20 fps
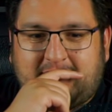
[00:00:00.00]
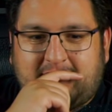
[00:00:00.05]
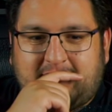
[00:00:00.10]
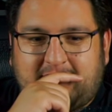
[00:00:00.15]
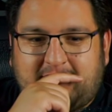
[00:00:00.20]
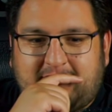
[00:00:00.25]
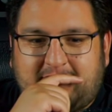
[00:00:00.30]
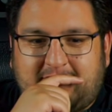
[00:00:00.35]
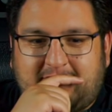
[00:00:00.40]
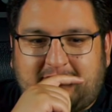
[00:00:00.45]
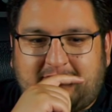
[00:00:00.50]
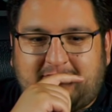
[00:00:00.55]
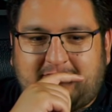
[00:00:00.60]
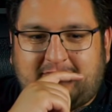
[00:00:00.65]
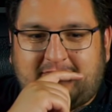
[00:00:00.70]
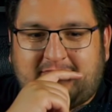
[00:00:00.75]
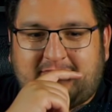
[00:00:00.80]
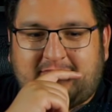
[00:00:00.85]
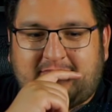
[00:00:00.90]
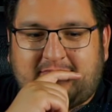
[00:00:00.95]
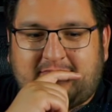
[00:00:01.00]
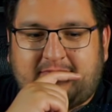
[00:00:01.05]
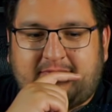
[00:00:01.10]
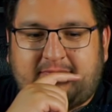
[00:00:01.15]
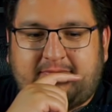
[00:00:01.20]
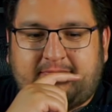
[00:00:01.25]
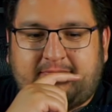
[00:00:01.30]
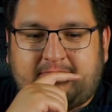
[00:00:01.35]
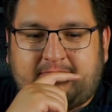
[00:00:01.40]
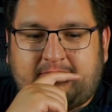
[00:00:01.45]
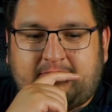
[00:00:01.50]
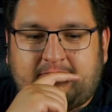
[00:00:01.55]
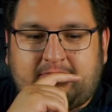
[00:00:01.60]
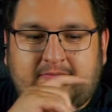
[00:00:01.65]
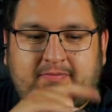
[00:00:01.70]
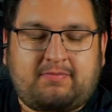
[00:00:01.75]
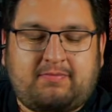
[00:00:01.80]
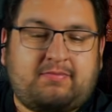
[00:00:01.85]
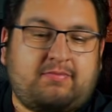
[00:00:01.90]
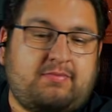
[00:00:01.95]

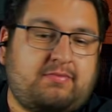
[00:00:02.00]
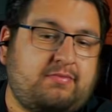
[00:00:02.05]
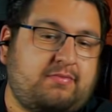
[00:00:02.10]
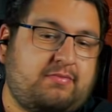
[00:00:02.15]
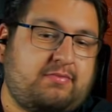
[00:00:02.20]
(not speaking)